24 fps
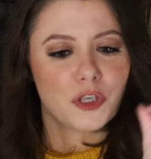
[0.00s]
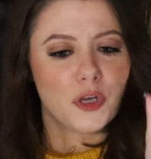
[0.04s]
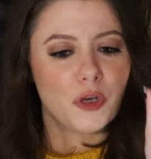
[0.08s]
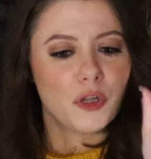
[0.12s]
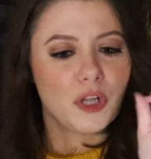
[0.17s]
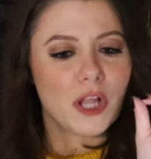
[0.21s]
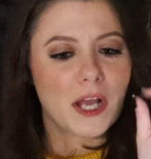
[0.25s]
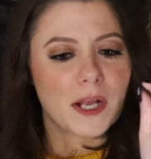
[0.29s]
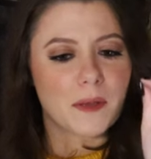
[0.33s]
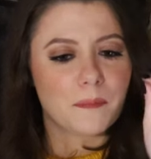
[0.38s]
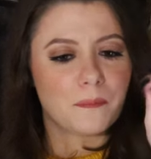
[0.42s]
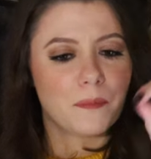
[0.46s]

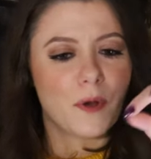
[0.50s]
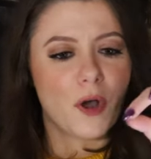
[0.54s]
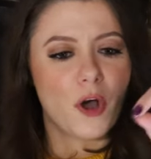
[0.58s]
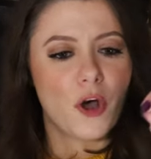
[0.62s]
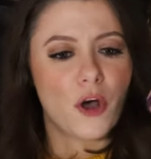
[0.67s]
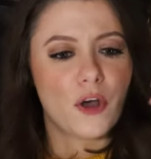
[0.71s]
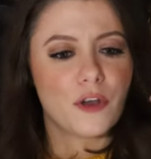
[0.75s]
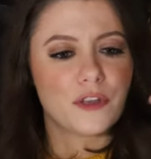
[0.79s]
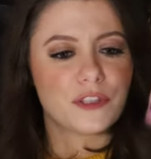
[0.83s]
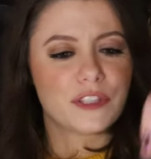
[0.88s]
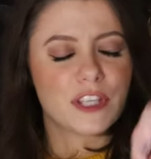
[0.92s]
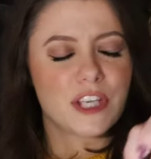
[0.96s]
little like
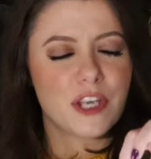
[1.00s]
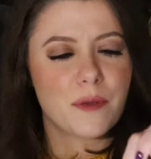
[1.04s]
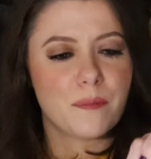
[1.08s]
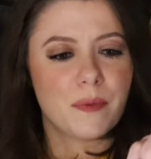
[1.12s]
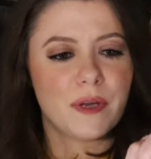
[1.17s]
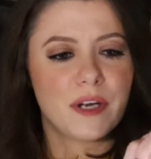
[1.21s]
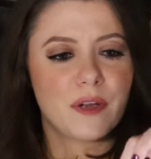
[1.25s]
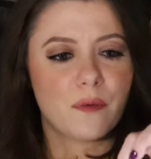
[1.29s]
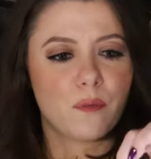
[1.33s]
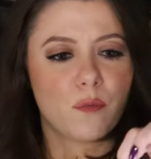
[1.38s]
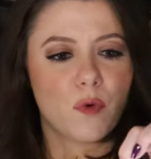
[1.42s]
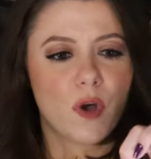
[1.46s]
balls that you
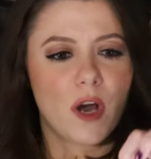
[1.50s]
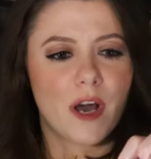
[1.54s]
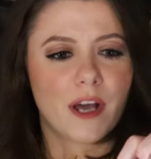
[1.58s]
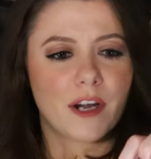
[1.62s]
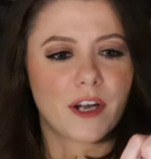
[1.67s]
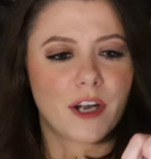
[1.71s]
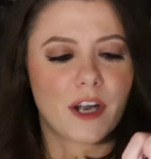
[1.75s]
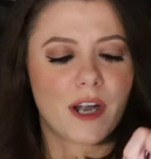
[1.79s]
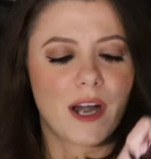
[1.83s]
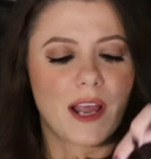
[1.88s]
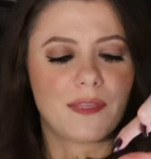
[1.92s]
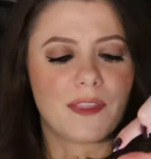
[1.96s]
put in
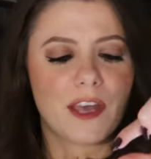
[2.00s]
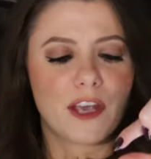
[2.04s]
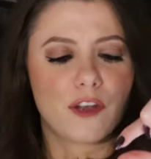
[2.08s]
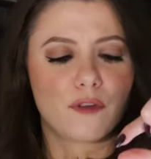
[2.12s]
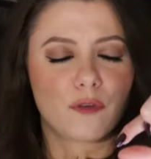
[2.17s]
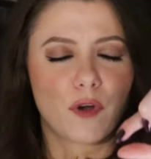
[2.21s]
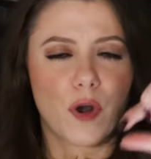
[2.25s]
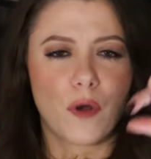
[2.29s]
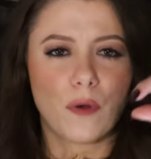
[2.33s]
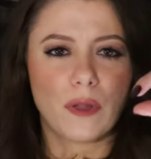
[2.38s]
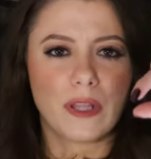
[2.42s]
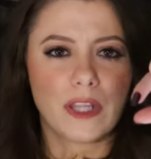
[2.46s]
water and they
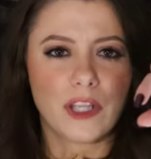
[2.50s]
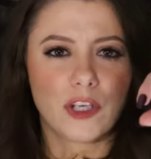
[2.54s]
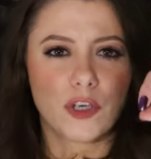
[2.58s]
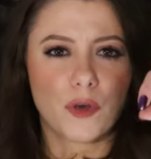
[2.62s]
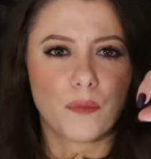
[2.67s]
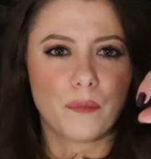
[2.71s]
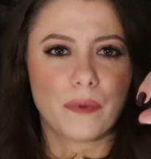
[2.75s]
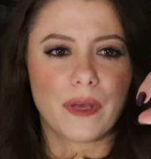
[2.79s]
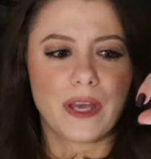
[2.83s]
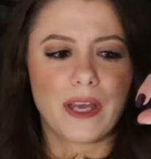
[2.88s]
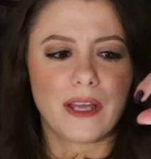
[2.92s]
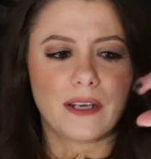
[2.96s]
grow a
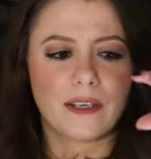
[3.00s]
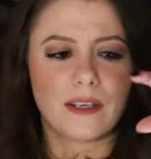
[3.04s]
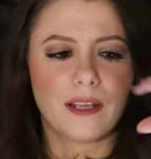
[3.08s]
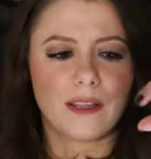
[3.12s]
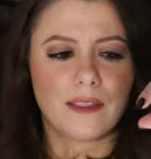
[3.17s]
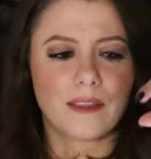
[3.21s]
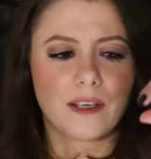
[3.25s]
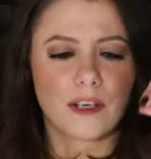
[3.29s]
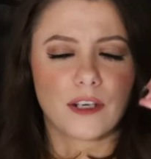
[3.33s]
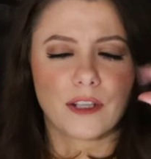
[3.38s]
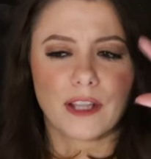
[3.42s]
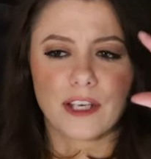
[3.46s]
little bit
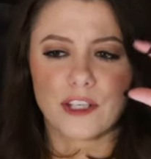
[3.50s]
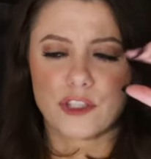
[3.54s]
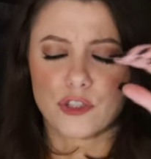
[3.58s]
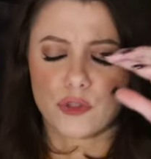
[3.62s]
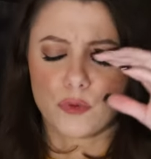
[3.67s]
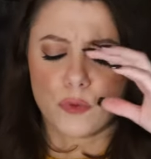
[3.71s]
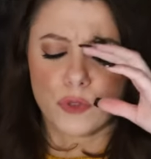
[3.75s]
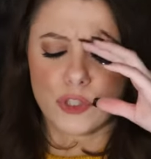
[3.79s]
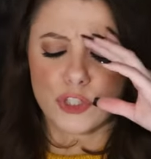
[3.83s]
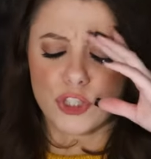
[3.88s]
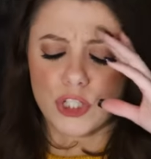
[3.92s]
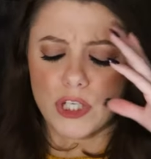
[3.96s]
and they're like
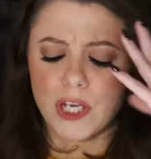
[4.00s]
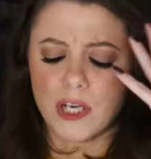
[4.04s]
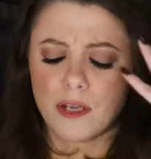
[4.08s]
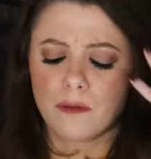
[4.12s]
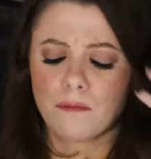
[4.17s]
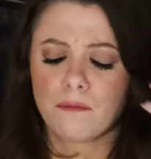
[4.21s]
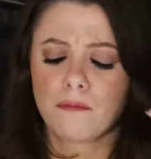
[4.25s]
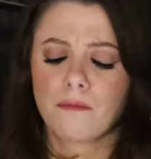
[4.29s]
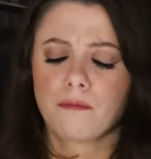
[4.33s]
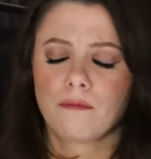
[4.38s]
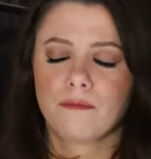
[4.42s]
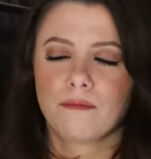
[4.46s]

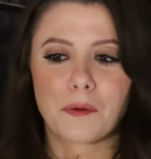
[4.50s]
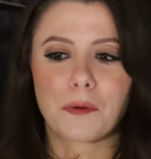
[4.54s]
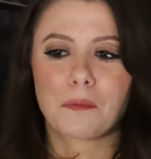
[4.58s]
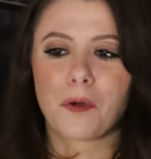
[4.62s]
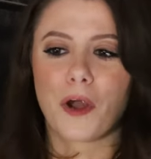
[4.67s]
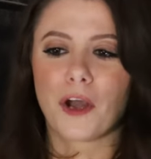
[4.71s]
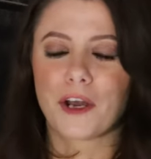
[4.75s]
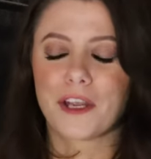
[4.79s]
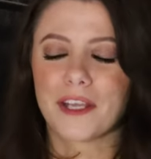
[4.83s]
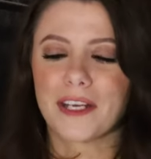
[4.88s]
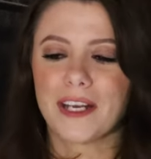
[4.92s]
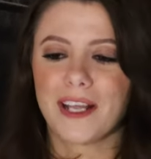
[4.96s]
squishy. They were
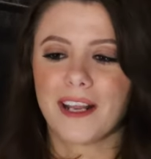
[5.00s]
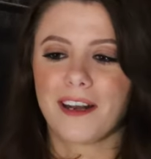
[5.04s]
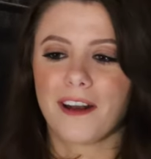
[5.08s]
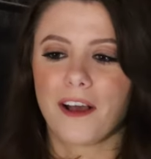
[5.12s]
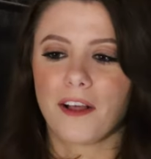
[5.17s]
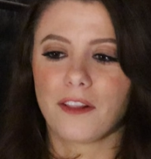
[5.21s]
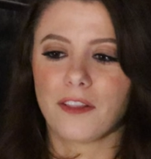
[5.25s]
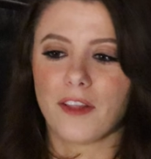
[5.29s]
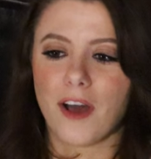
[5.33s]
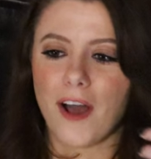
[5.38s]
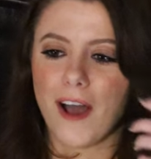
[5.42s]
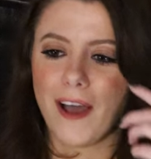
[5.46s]
marketed
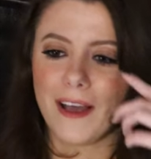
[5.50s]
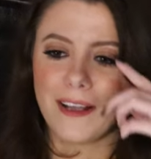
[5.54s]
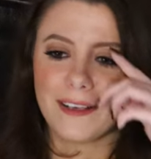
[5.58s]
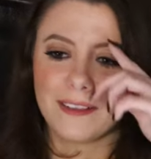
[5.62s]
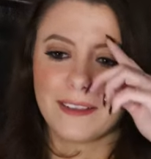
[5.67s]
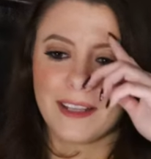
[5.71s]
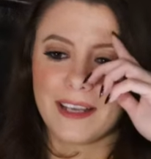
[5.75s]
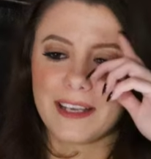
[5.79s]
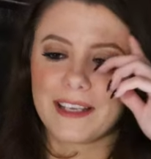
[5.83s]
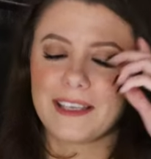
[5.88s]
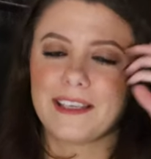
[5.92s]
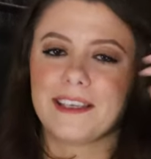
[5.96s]
a lot
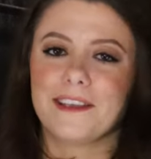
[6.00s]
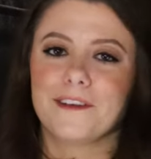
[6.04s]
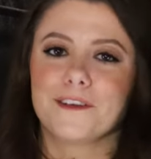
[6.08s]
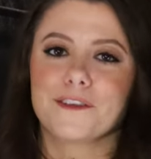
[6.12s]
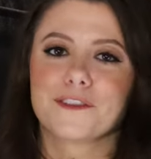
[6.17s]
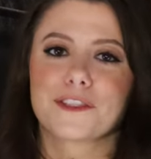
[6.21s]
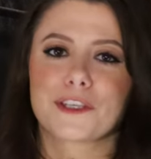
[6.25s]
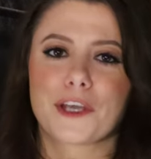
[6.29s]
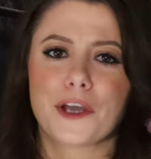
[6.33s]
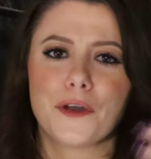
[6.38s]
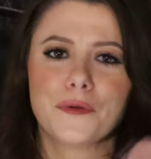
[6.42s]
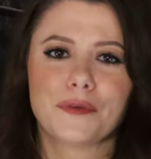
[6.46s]
like
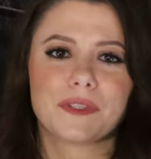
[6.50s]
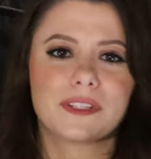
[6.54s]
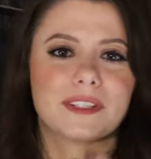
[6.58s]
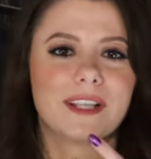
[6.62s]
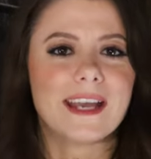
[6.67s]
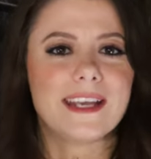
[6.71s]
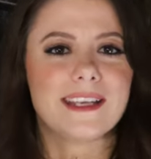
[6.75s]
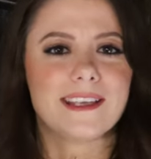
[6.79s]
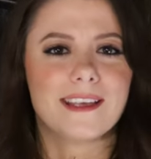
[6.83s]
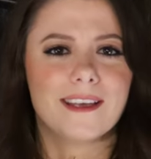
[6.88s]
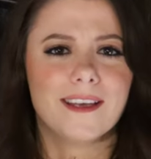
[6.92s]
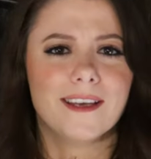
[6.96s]
years ago to
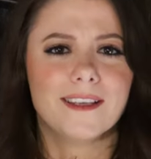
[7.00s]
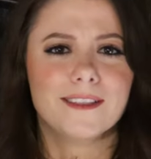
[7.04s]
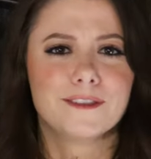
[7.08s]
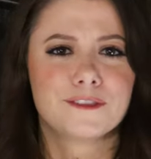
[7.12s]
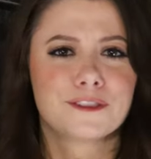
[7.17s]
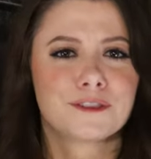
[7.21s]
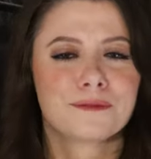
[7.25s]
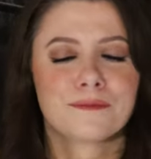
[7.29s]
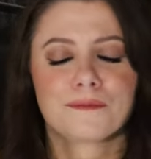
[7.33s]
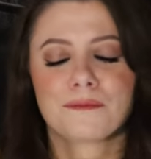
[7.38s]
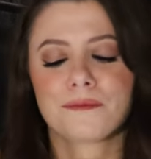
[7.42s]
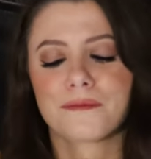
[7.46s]
like
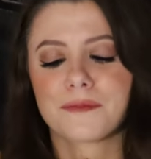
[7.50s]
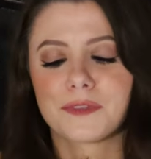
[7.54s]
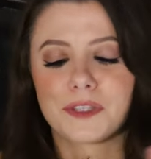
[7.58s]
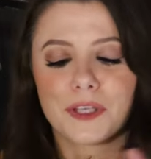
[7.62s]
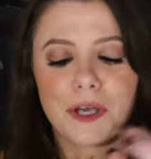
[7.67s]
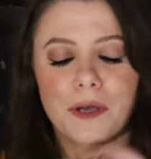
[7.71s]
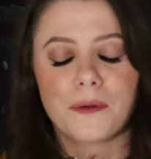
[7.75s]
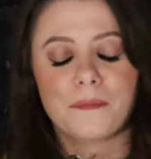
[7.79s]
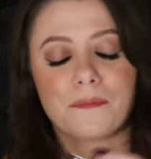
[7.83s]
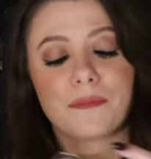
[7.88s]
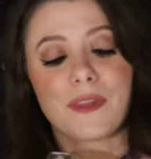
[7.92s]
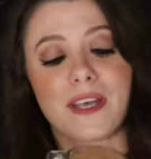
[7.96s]
kids.
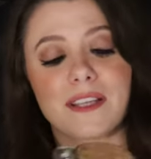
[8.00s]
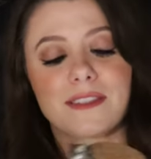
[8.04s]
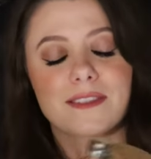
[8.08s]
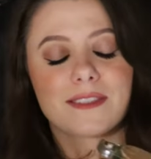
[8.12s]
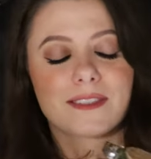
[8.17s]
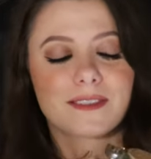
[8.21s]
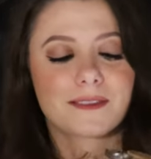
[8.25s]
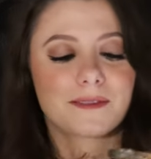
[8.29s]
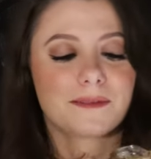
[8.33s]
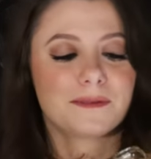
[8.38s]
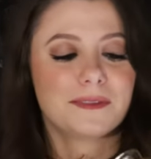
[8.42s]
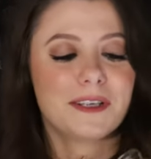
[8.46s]
So
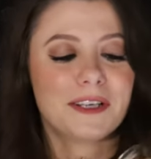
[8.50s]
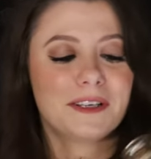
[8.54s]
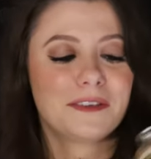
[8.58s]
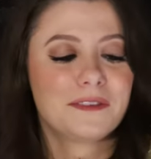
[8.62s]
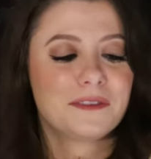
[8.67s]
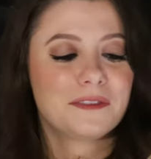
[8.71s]
that's